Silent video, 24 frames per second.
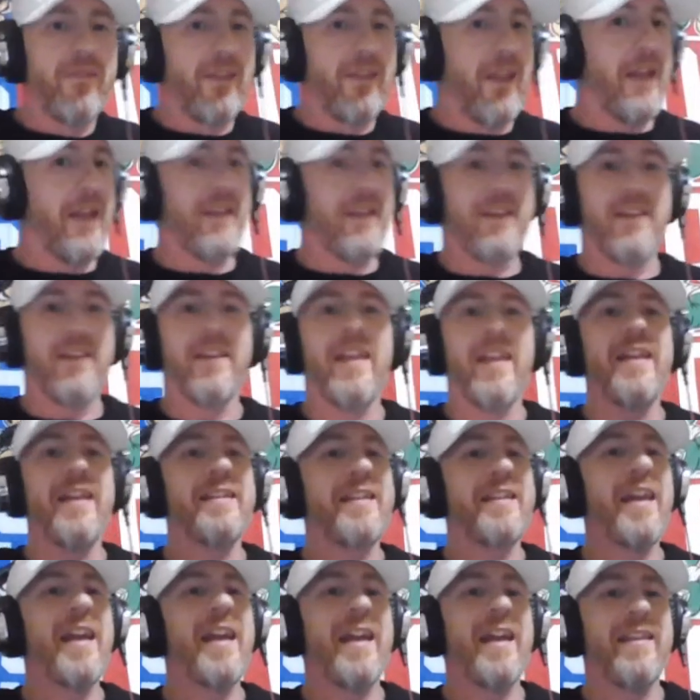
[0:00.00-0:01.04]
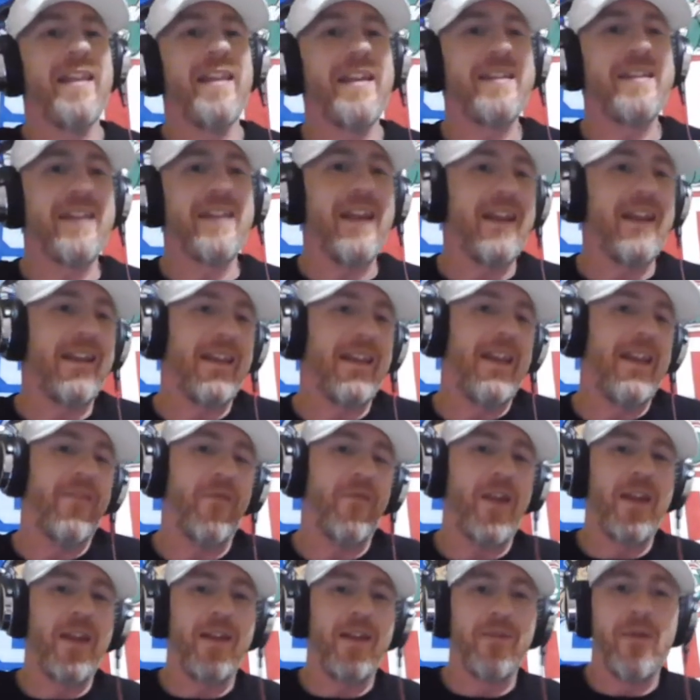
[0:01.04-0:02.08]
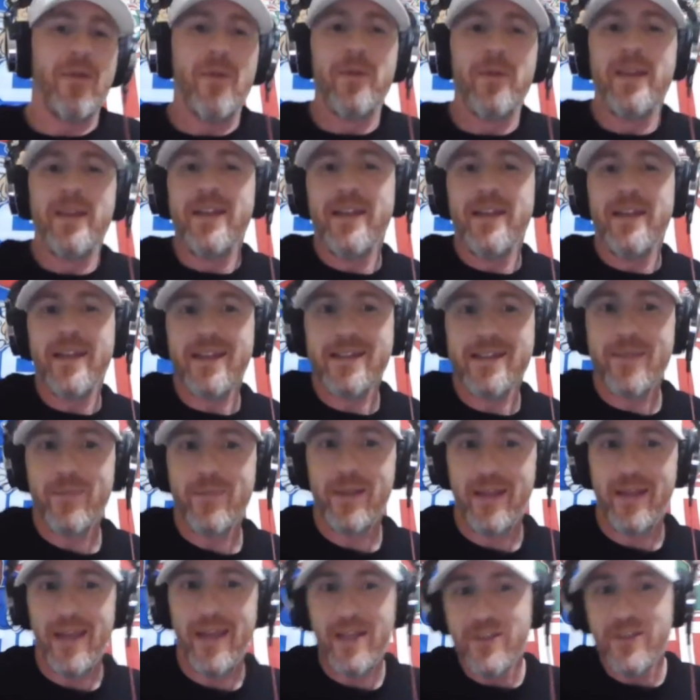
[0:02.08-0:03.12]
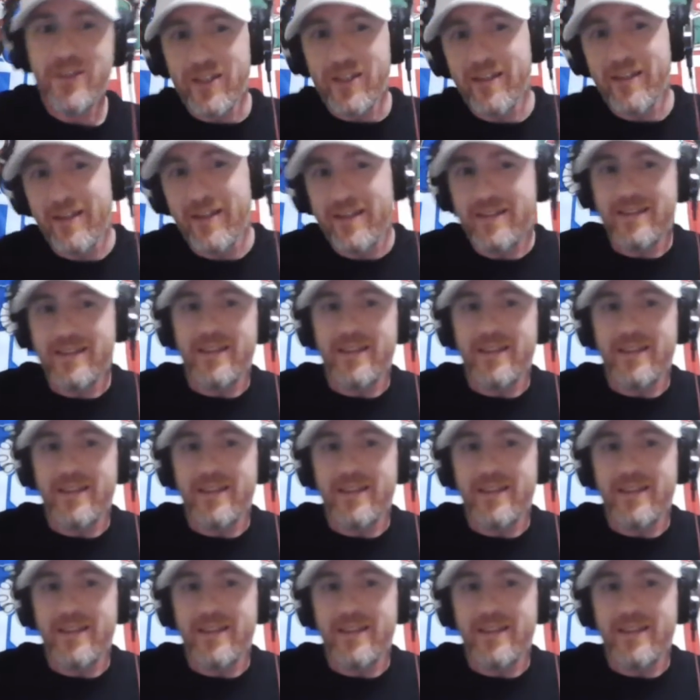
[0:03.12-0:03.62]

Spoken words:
They did. They figured, well, we need to get some attention.